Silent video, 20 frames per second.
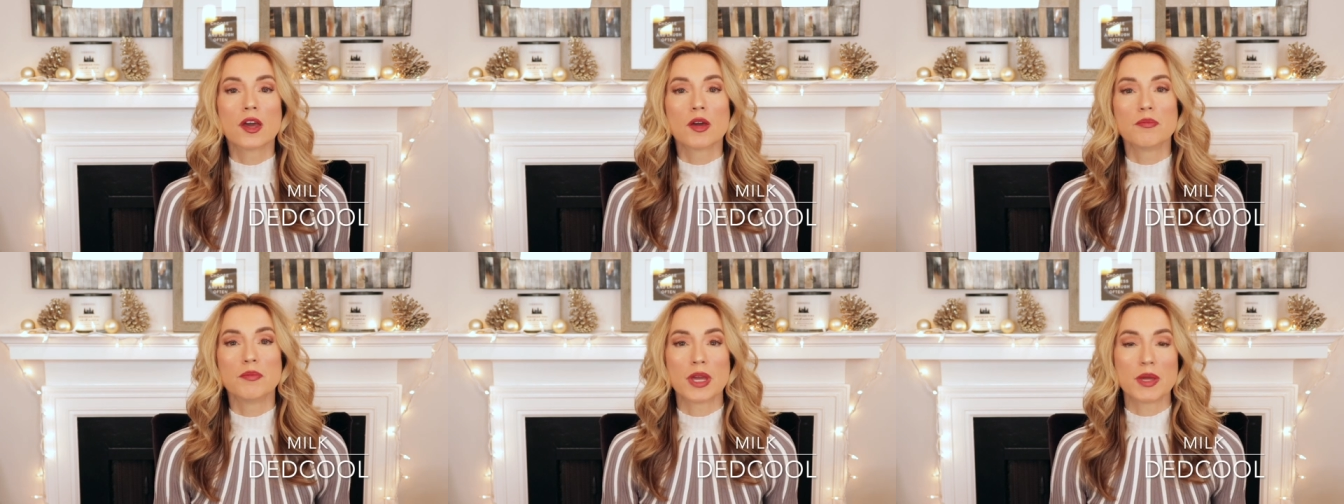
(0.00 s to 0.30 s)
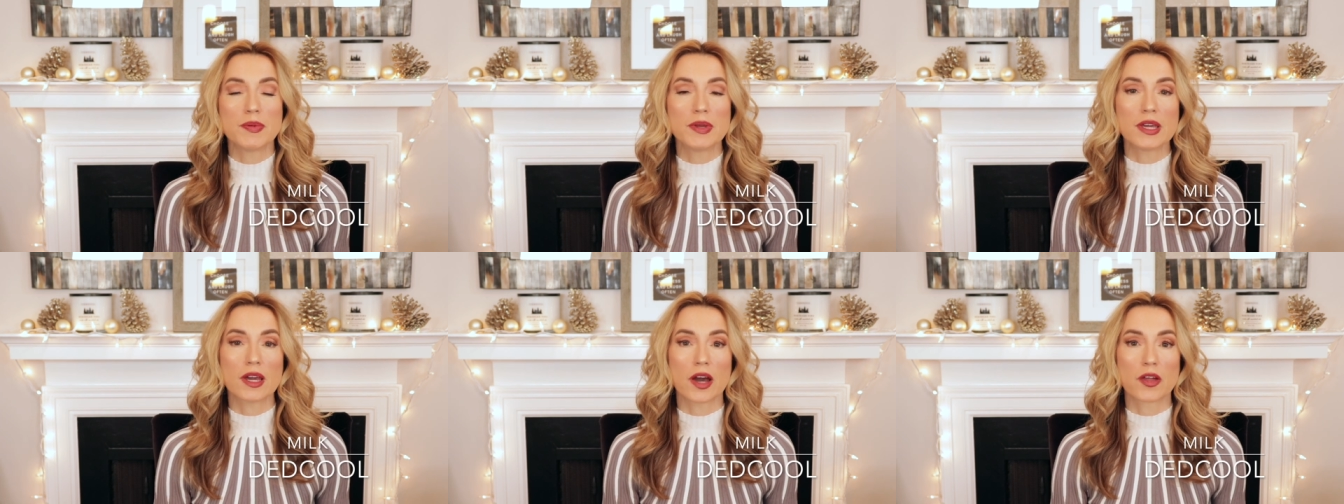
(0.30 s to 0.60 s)

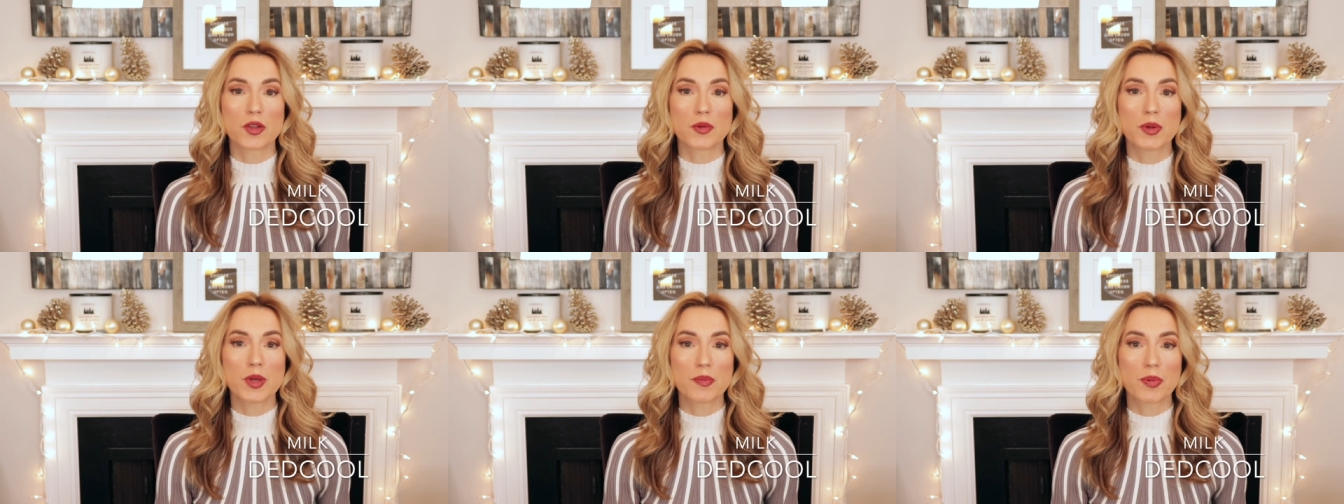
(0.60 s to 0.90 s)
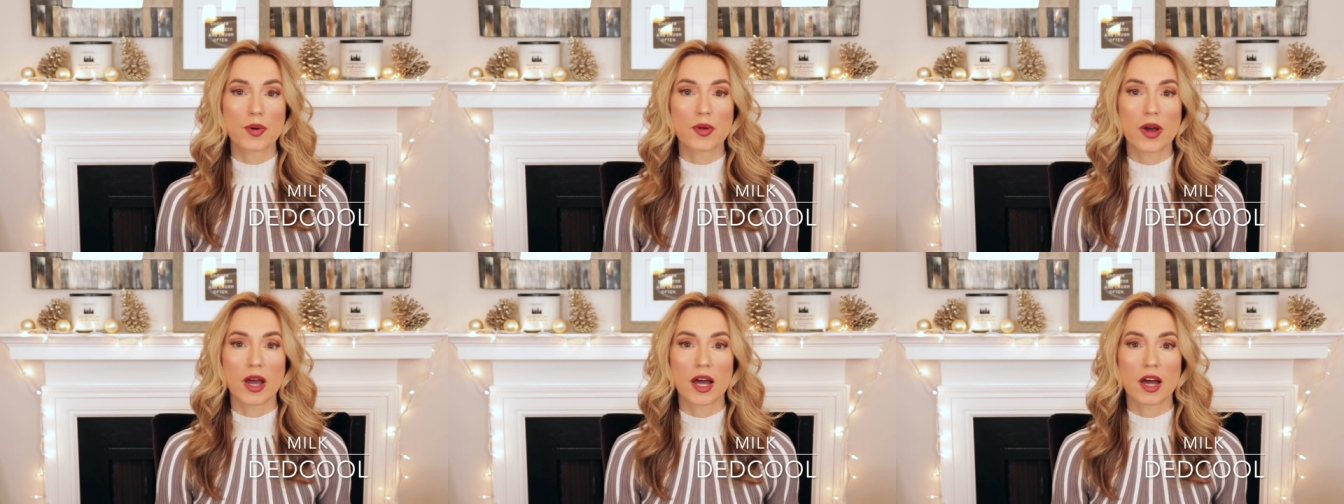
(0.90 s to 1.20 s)
Maybe other
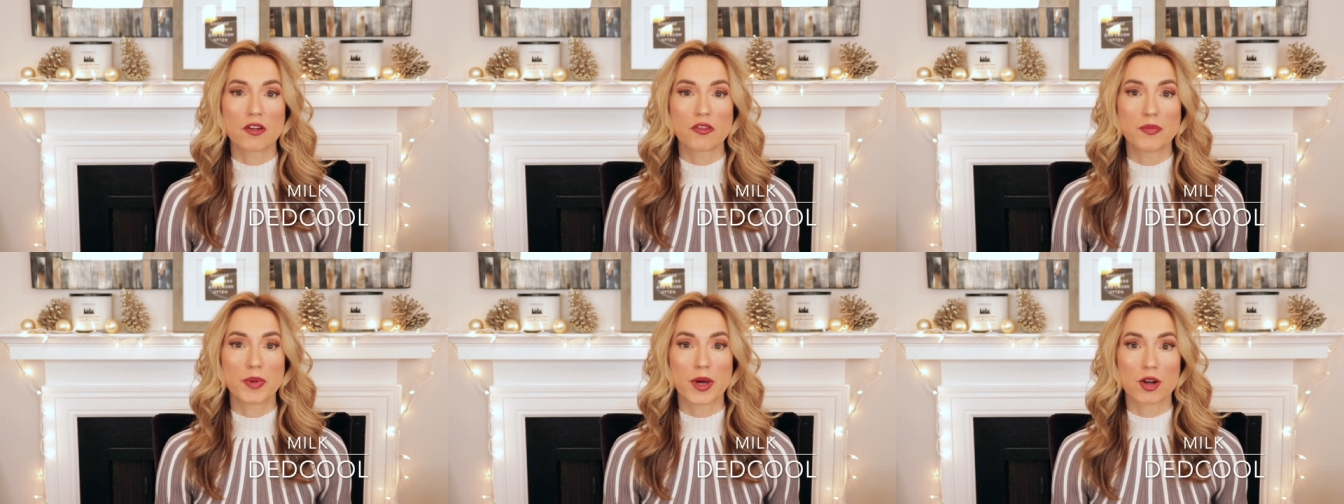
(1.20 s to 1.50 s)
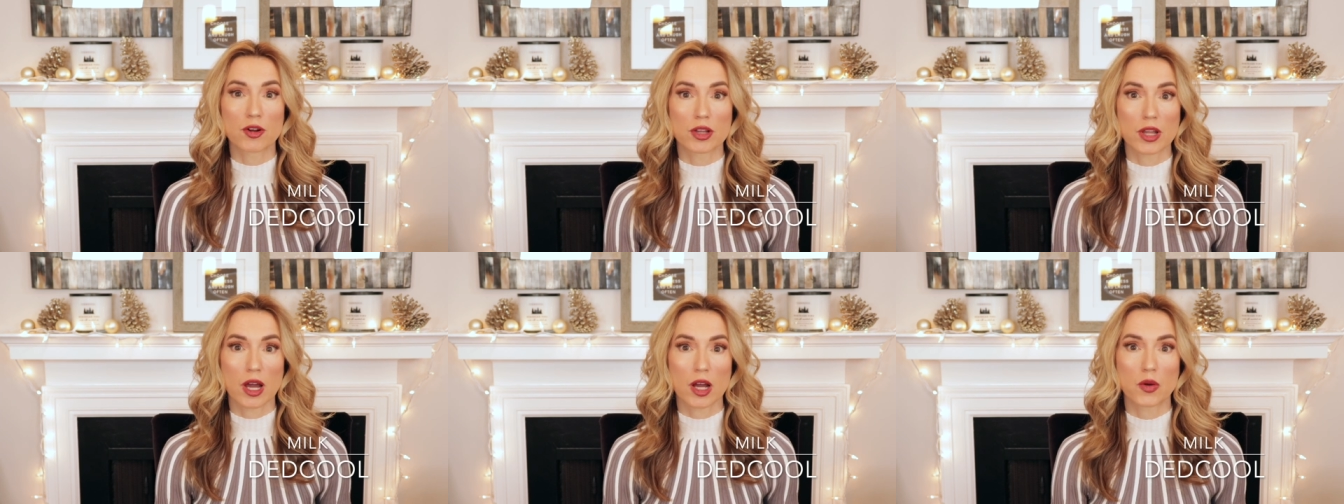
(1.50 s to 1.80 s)
people have
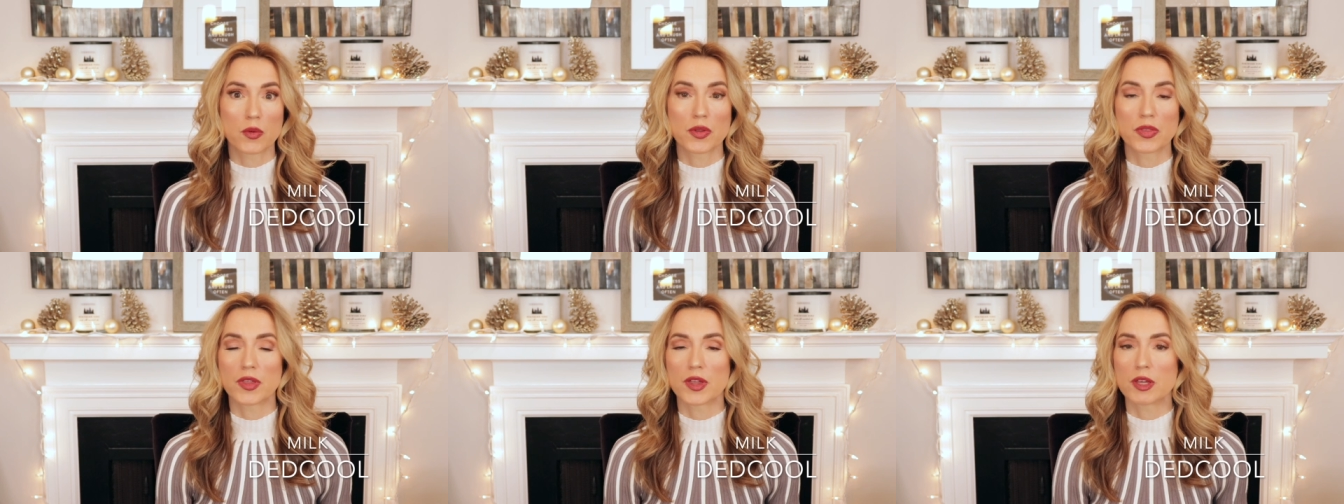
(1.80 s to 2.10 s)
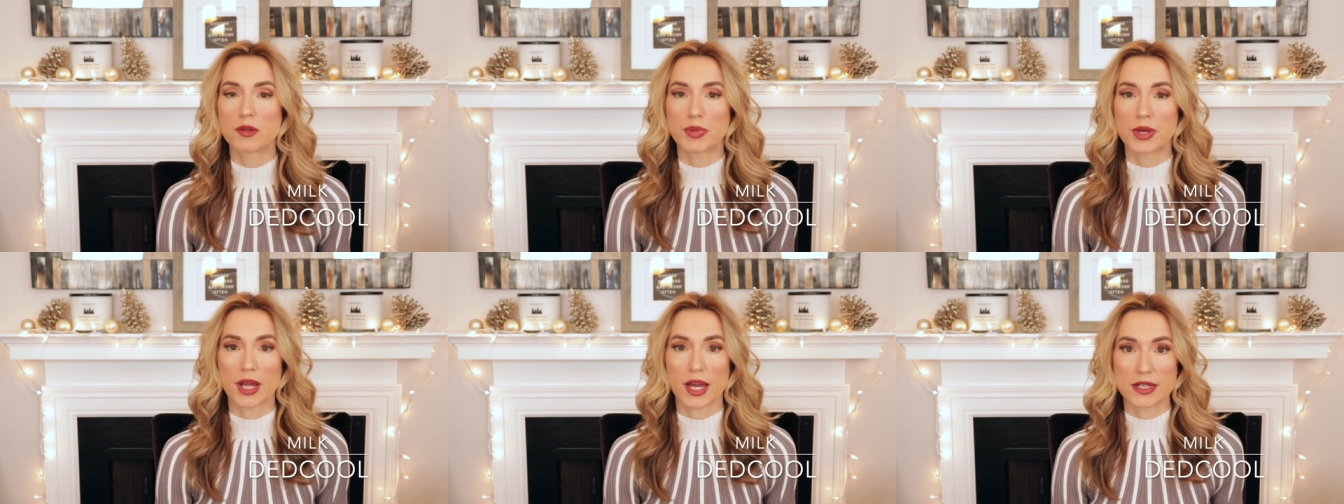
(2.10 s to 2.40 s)
better luck with
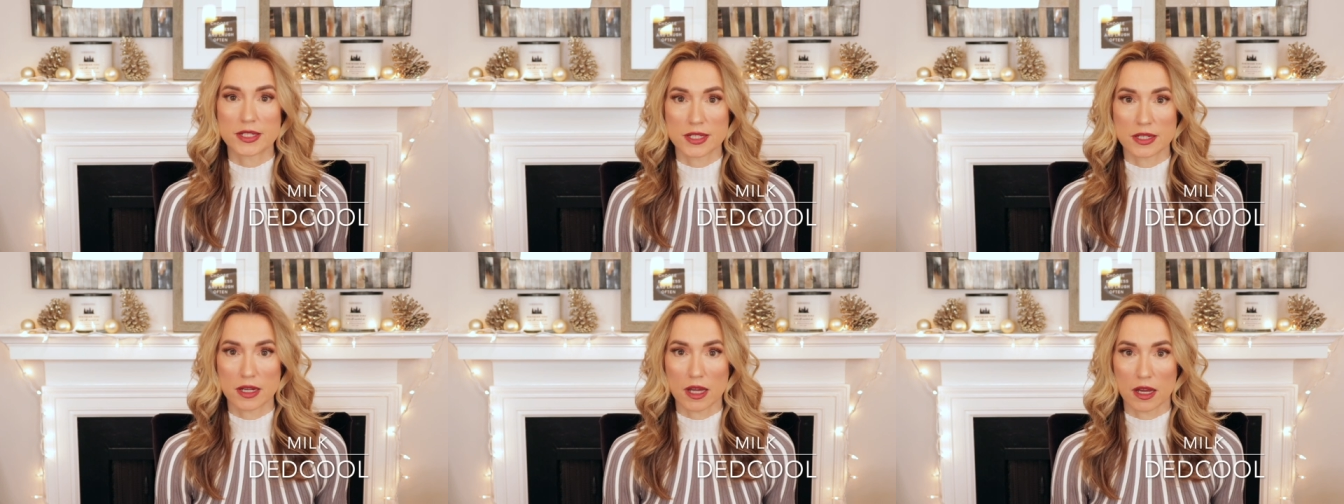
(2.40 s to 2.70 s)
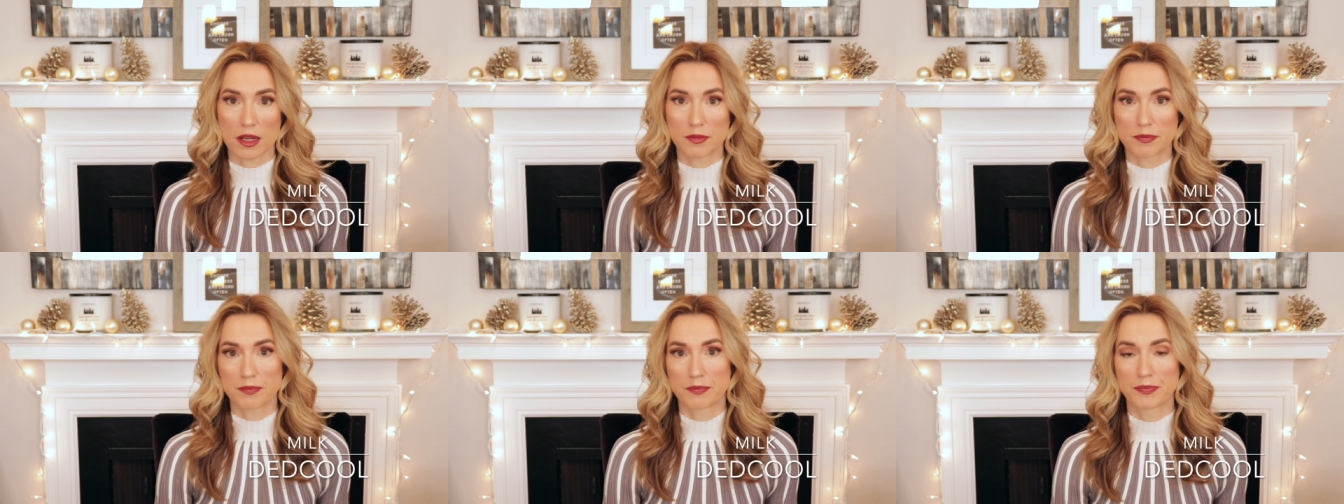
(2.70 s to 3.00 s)
it, but I did
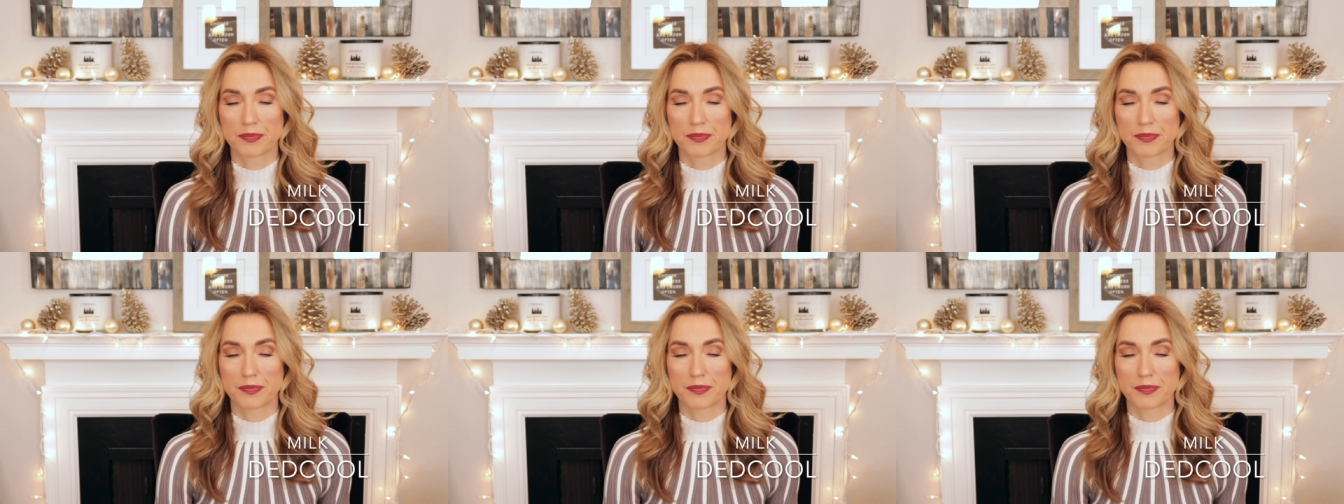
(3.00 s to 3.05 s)
not.